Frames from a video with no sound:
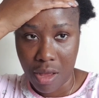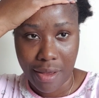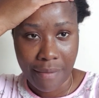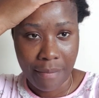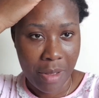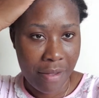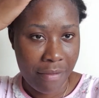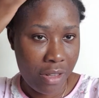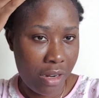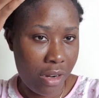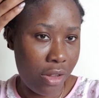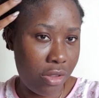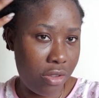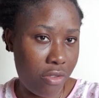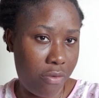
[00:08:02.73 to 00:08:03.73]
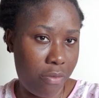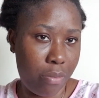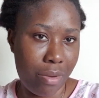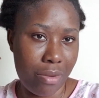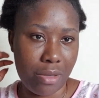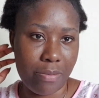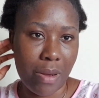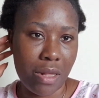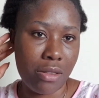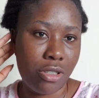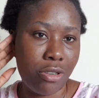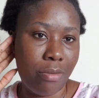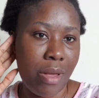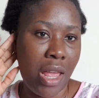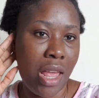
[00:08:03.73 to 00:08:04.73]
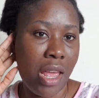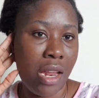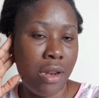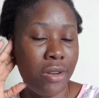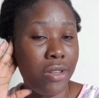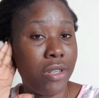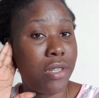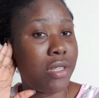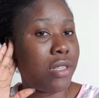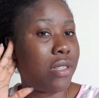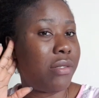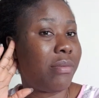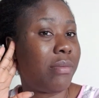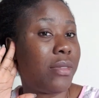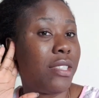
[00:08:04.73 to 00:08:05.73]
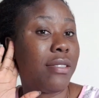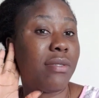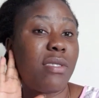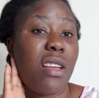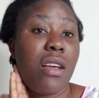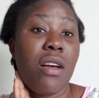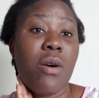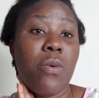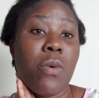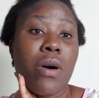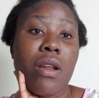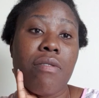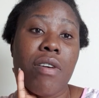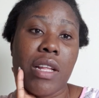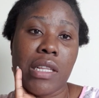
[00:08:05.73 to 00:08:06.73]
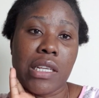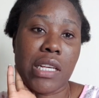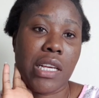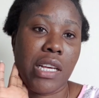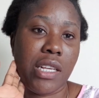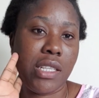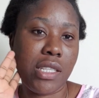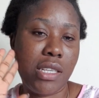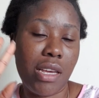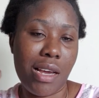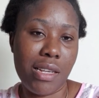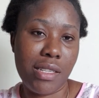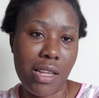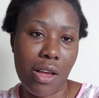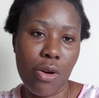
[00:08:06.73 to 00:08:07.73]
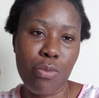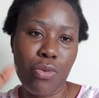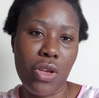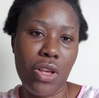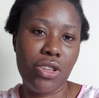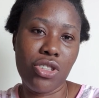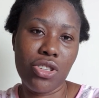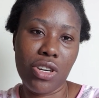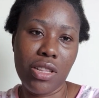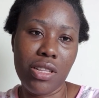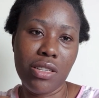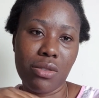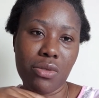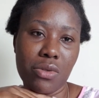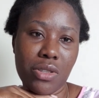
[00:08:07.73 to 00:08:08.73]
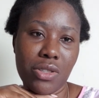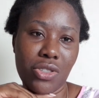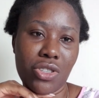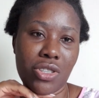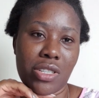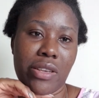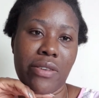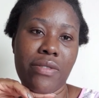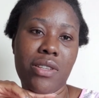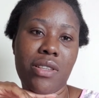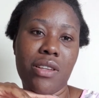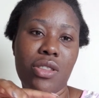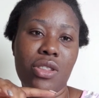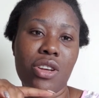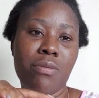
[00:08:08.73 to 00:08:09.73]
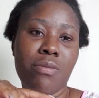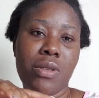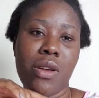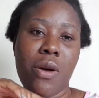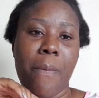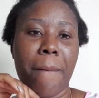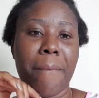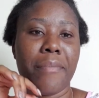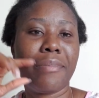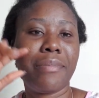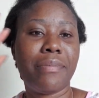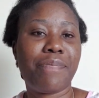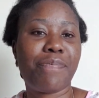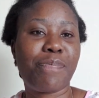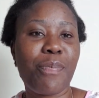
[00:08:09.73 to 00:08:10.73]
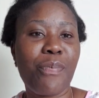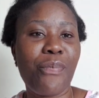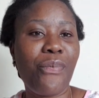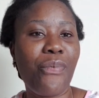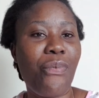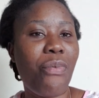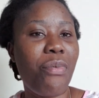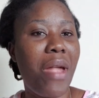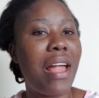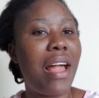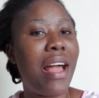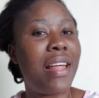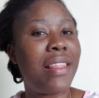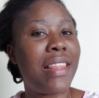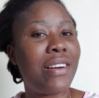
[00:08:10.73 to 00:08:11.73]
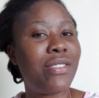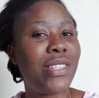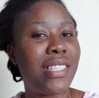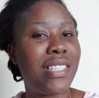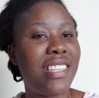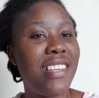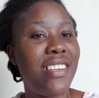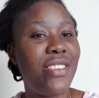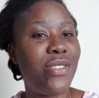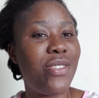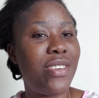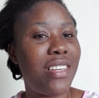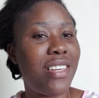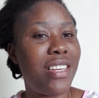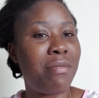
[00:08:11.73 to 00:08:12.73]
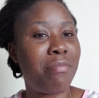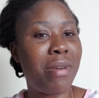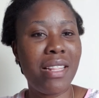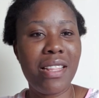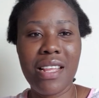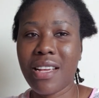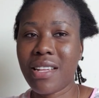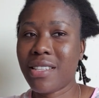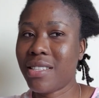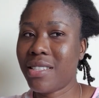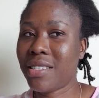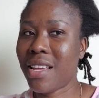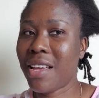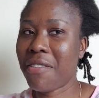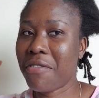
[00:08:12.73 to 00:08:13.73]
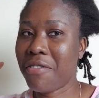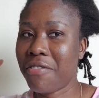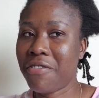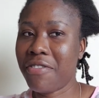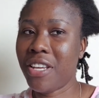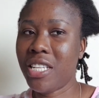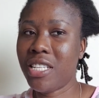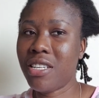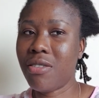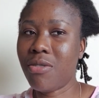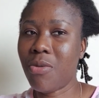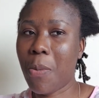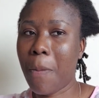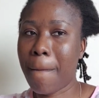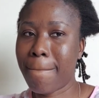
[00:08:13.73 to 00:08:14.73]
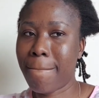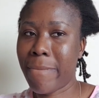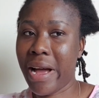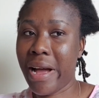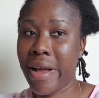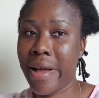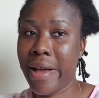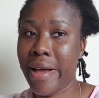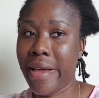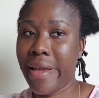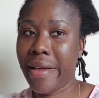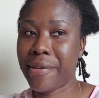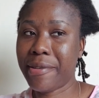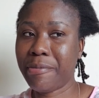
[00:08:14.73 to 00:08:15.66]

I'm having a lot of postpartum hair loss. Whatever the case, guys, I hope you enjoyed this one. Just give it a thumbs up. And I will see you in my next video. Bye.